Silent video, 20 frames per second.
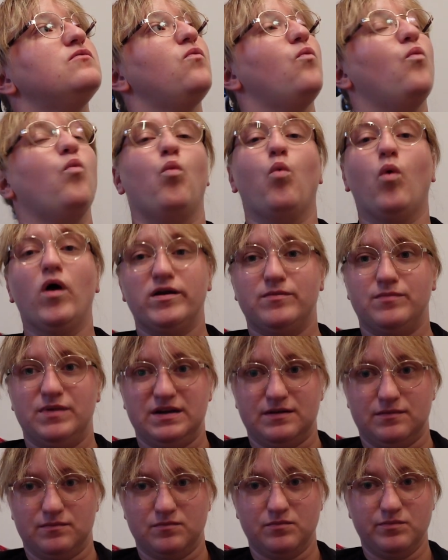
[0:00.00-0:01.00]
one
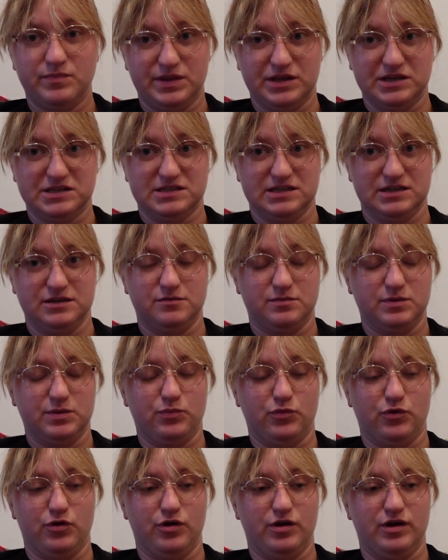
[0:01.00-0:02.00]
mitten plus a little bit
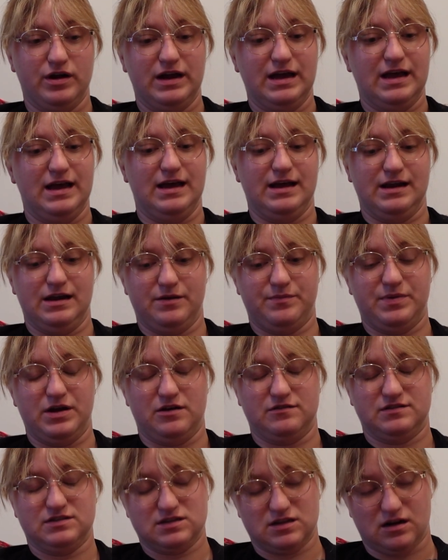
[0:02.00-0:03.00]
more and a pair
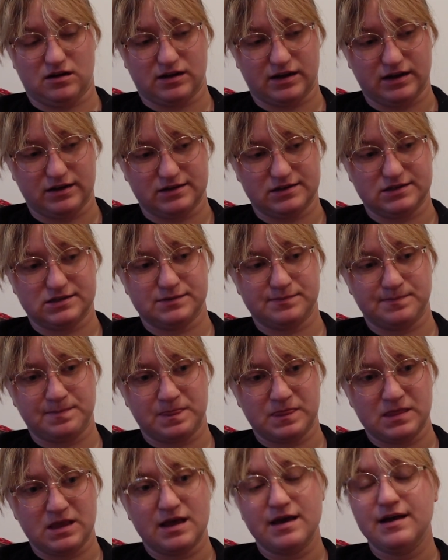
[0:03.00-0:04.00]
of stockings.
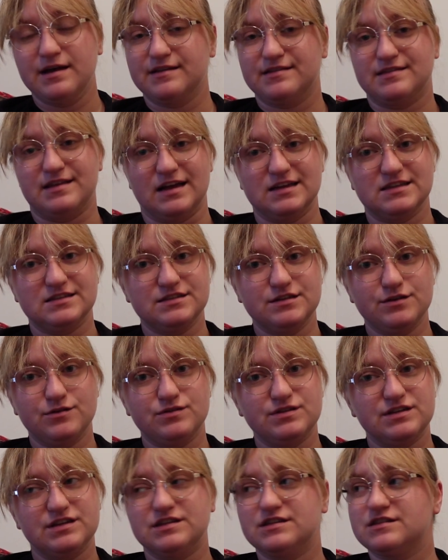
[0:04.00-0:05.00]
That's the
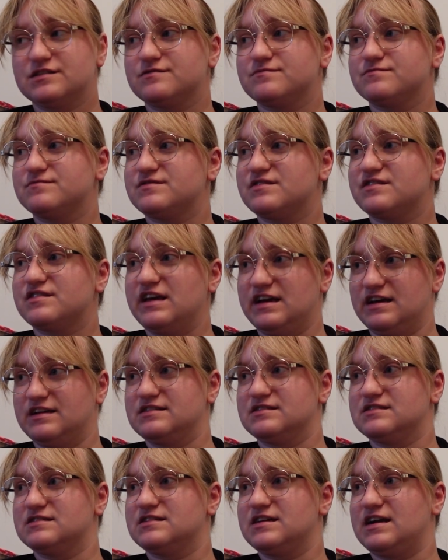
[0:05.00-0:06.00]
only
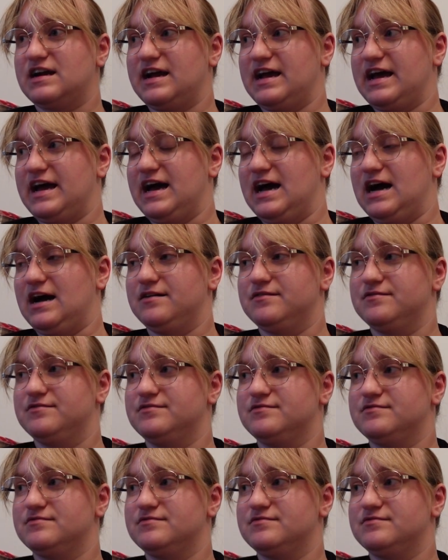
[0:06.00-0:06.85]
things that I have